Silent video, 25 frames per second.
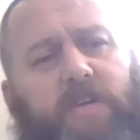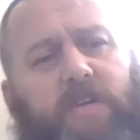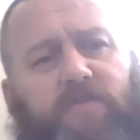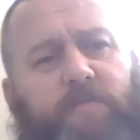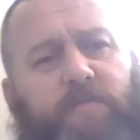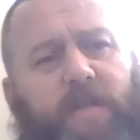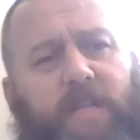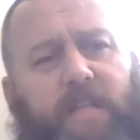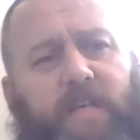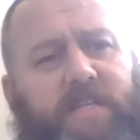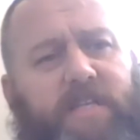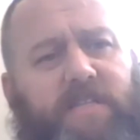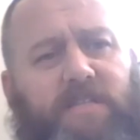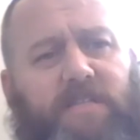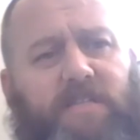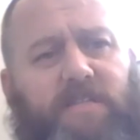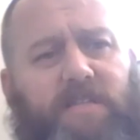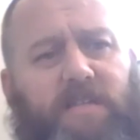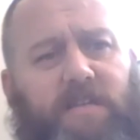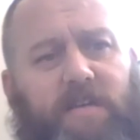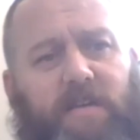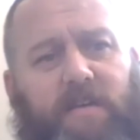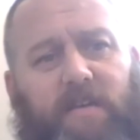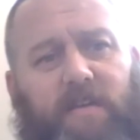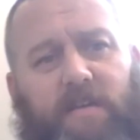me
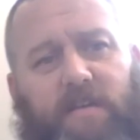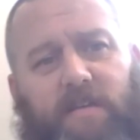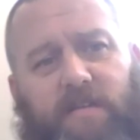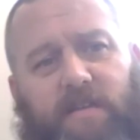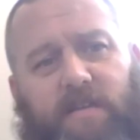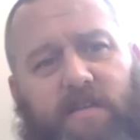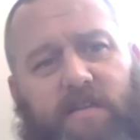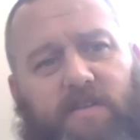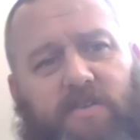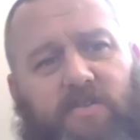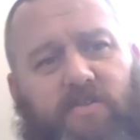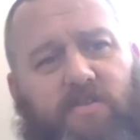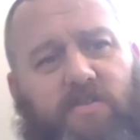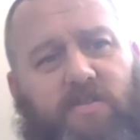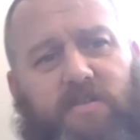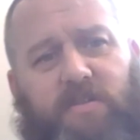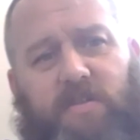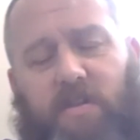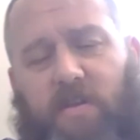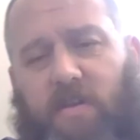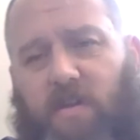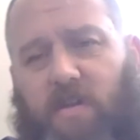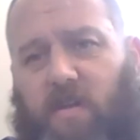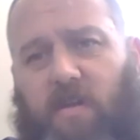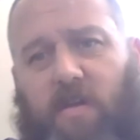lists. What
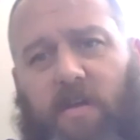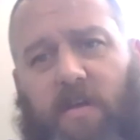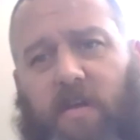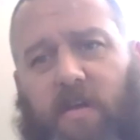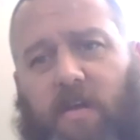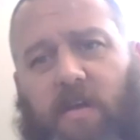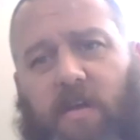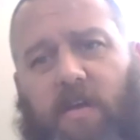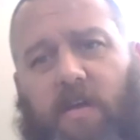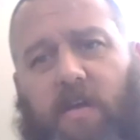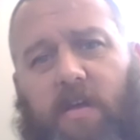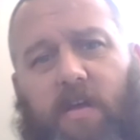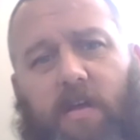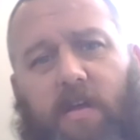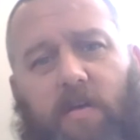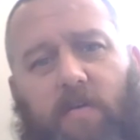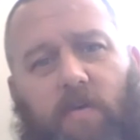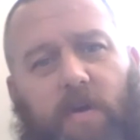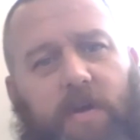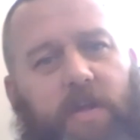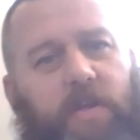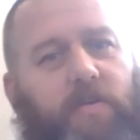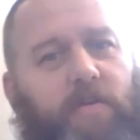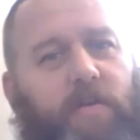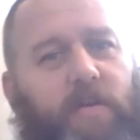are
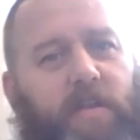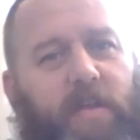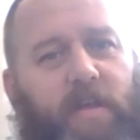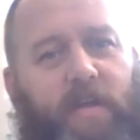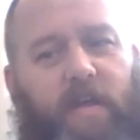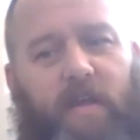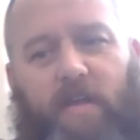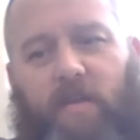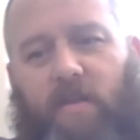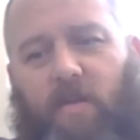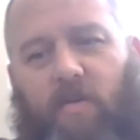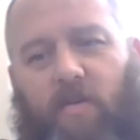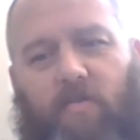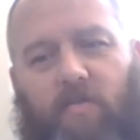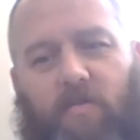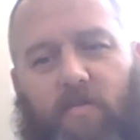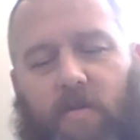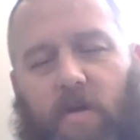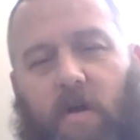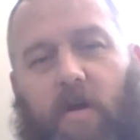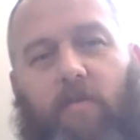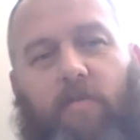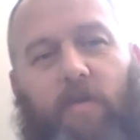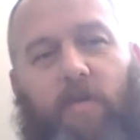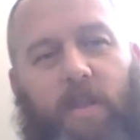you doing today? No.
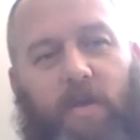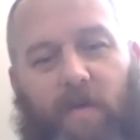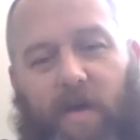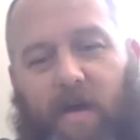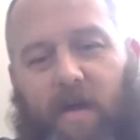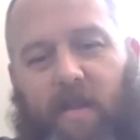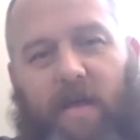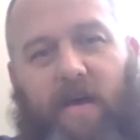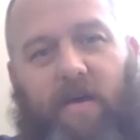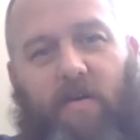Oh, well, you are now.